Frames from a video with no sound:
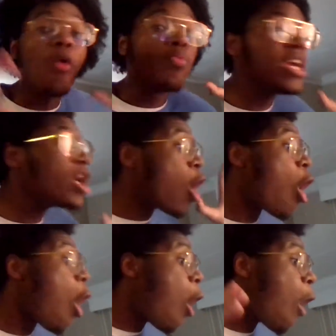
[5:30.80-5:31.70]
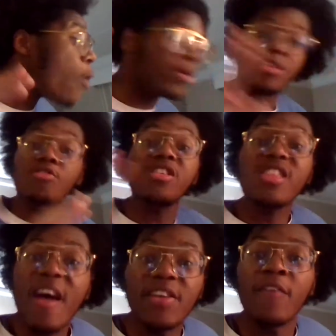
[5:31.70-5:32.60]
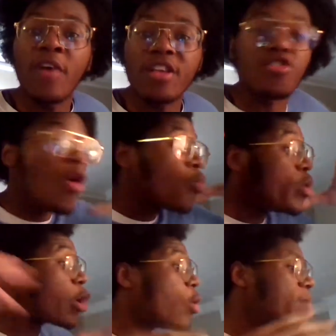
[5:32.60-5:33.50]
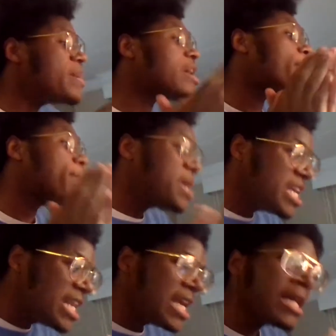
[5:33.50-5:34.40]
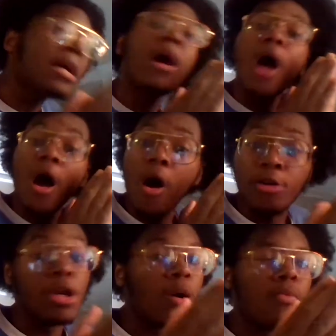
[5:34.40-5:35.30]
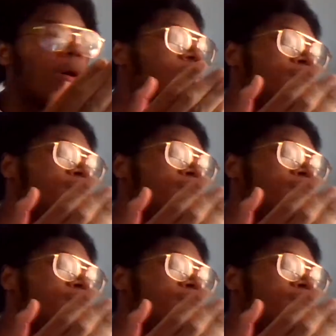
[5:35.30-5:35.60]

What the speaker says: We are all, there's seven of us. We're going to be competing, you know, well,